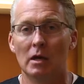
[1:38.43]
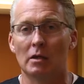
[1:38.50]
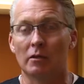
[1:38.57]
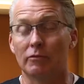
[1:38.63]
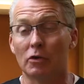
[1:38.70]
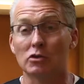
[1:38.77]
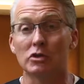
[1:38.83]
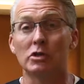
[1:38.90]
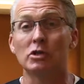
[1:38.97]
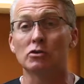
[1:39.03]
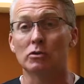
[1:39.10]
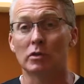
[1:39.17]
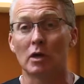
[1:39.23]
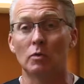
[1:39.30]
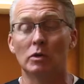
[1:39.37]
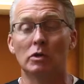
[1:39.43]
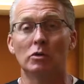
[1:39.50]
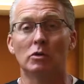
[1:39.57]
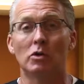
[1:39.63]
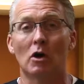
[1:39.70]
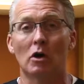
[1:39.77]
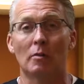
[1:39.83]
The first initial thing we do to
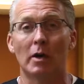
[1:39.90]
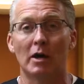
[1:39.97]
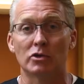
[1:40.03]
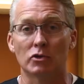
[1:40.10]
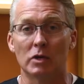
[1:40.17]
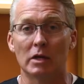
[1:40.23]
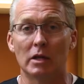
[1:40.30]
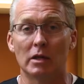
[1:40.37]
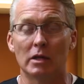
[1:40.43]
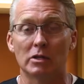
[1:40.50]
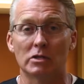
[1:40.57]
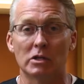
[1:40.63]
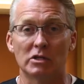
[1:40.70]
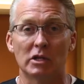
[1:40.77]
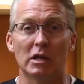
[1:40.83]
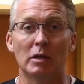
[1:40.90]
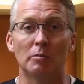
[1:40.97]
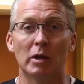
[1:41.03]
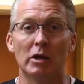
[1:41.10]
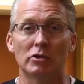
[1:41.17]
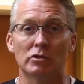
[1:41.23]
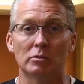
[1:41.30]
talk about treating this is getting
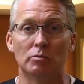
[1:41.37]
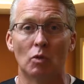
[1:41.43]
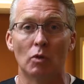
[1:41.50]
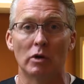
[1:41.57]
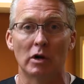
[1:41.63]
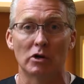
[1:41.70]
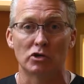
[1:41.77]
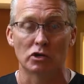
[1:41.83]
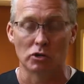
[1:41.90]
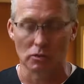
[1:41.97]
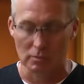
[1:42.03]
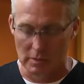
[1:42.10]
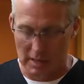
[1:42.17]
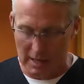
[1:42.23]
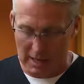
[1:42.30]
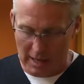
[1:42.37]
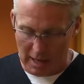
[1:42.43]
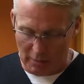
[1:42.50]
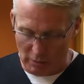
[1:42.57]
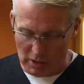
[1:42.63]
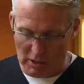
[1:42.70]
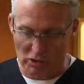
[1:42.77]
better support in our shoe.
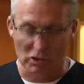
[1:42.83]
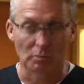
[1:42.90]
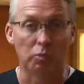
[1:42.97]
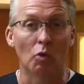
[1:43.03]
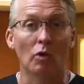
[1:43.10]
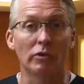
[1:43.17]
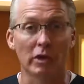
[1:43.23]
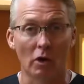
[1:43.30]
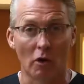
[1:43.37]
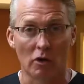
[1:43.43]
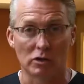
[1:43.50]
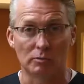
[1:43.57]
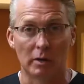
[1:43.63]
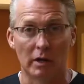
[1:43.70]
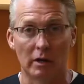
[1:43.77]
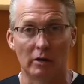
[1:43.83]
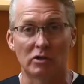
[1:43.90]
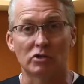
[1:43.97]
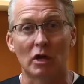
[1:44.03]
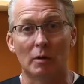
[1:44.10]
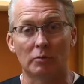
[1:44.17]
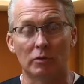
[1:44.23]
If we can support the arch better and
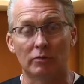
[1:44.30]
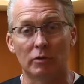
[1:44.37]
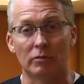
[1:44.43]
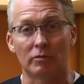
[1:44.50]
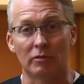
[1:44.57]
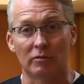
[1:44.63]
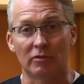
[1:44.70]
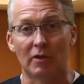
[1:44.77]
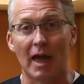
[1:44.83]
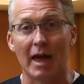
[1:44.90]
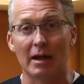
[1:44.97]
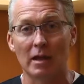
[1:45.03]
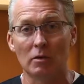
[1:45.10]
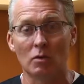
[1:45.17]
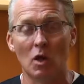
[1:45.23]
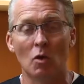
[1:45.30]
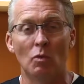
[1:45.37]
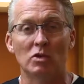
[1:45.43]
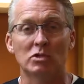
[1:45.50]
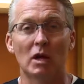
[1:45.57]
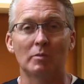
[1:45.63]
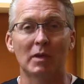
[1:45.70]
stop the foot from flattening,
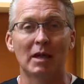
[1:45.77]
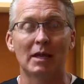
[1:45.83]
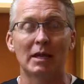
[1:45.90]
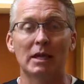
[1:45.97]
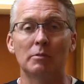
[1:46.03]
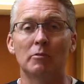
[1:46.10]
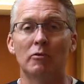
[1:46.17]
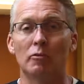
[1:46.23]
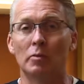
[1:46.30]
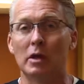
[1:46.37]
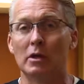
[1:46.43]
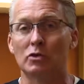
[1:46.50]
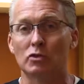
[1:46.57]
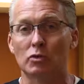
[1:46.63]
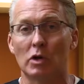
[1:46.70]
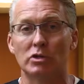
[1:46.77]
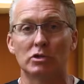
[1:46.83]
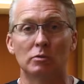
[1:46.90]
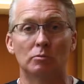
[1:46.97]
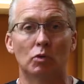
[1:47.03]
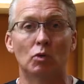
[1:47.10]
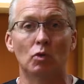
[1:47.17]
we stop that ligament from being
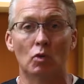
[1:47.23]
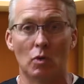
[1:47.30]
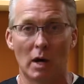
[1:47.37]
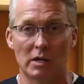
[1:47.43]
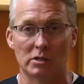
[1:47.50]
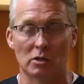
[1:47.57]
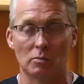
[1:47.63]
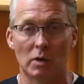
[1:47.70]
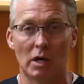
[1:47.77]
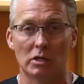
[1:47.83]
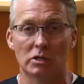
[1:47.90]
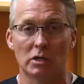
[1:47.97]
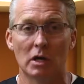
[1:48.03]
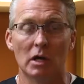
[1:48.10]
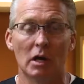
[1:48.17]
stretched and pulled quite so much.